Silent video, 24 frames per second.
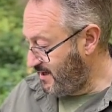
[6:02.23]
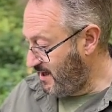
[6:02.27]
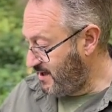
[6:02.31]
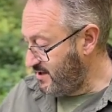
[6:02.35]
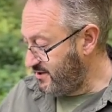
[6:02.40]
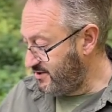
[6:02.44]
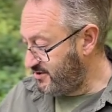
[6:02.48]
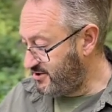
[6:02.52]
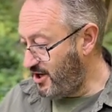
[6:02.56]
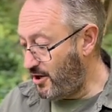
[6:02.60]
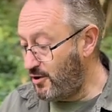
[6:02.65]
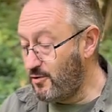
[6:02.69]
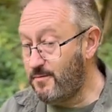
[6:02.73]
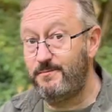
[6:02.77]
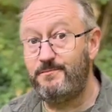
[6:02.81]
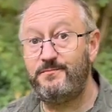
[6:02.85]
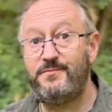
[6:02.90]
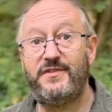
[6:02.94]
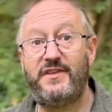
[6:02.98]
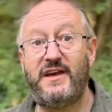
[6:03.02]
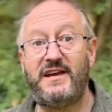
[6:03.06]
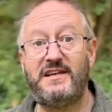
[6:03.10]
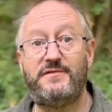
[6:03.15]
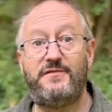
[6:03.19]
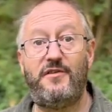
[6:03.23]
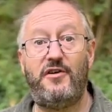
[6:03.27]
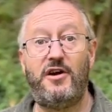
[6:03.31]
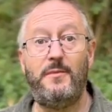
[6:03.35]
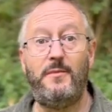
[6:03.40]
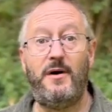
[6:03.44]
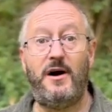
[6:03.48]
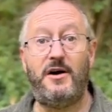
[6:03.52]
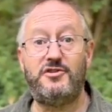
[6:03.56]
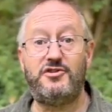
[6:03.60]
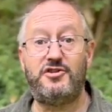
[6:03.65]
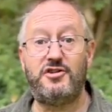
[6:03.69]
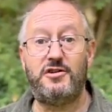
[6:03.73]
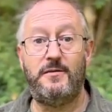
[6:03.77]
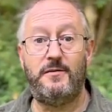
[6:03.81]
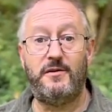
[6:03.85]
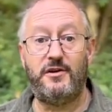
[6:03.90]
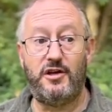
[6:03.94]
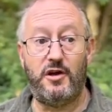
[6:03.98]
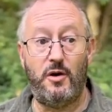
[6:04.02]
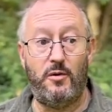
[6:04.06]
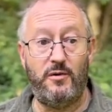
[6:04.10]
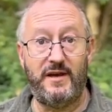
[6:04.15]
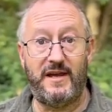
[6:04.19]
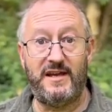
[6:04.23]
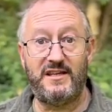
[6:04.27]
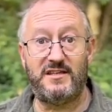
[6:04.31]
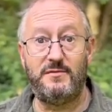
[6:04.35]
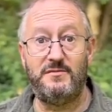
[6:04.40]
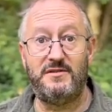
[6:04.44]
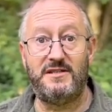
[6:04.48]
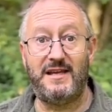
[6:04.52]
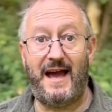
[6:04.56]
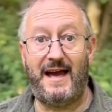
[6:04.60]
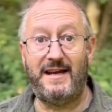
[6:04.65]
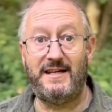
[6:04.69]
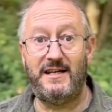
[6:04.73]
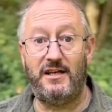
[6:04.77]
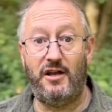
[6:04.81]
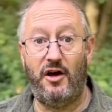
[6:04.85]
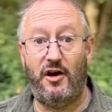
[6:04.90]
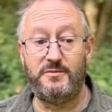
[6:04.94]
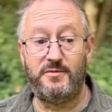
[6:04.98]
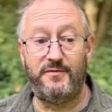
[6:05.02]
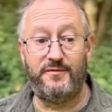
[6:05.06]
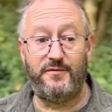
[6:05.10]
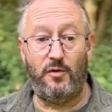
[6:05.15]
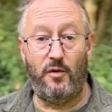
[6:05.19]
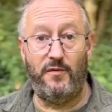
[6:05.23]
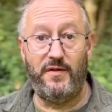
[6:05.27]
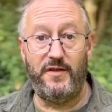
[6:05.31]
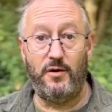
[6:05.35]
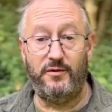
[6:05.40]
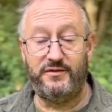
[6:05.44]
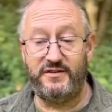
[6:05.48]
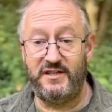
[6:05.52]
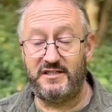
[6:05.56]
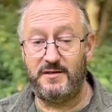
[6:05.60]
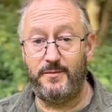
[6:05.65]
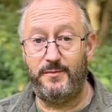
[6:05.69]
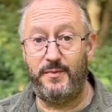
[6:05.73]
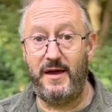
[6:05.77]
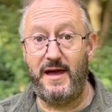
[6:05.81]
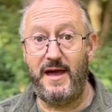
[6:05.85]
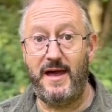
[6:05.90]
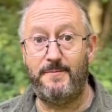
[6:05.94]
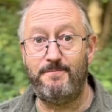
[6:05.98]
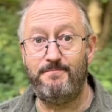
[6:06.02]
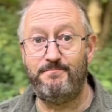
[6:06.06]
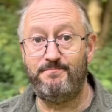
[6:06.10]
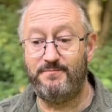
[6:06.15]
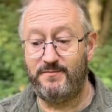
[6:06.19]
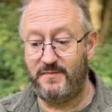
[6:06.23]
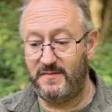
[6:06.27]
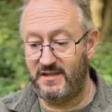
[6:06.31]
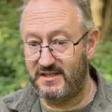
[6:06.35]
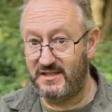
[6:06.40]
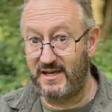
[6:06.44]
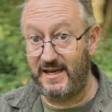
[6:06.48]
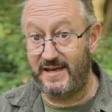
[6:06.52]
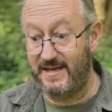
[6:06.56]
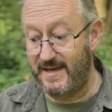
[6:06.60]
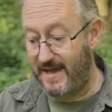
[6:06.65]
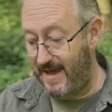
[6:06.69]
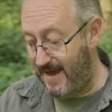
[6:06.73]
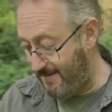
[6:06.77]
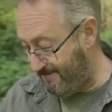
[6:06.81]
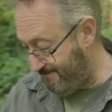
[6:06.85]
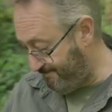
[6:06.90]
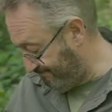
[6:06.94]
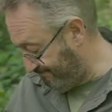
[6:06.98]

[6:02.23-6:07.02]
So thanks very much. Go and get some dandelions before they all disappear. Take care.